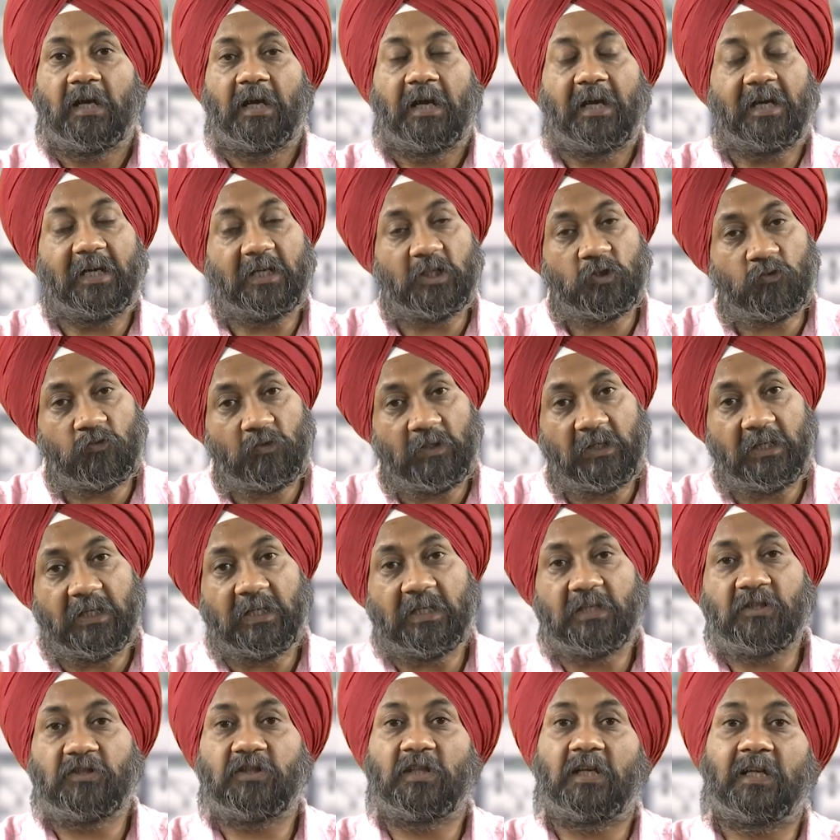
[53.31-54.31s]
as well
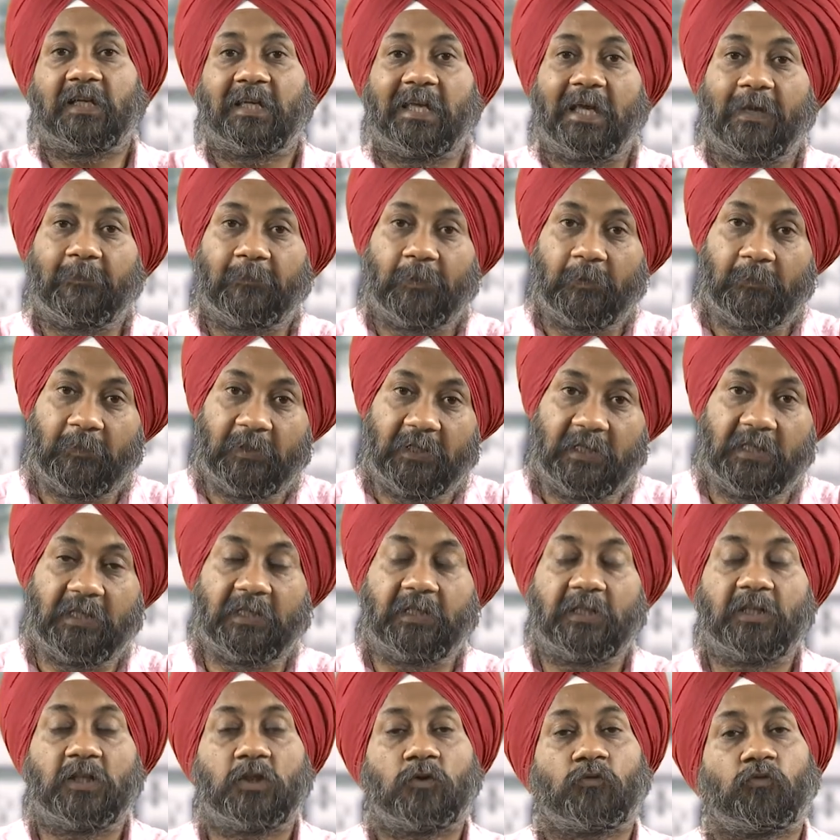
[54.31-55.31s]
as the
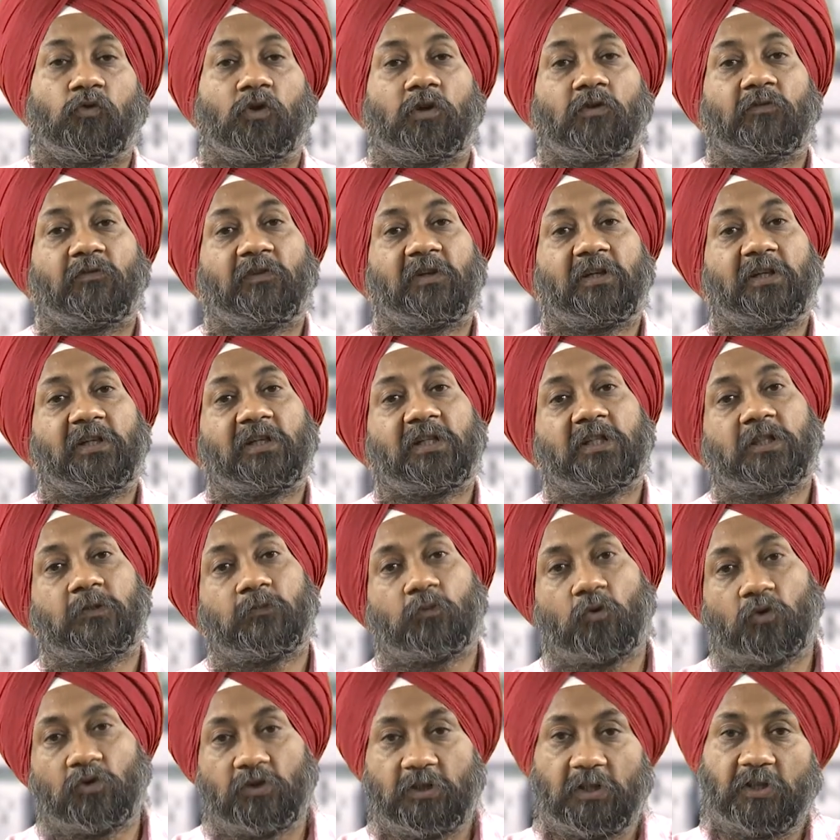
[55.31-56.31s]
capabilities for various
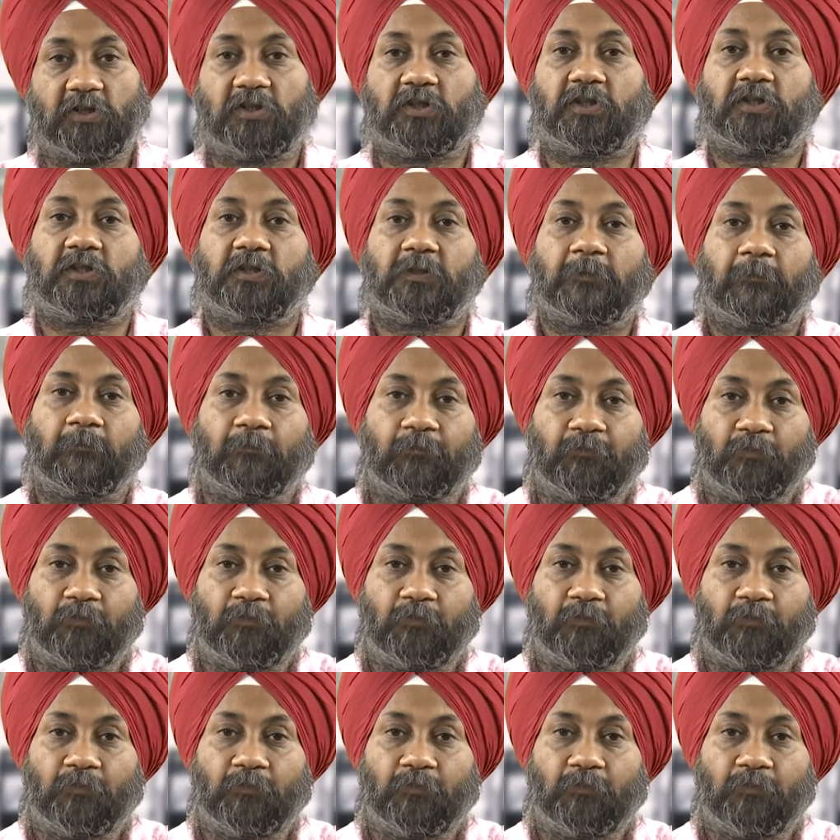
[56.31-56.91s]
processes.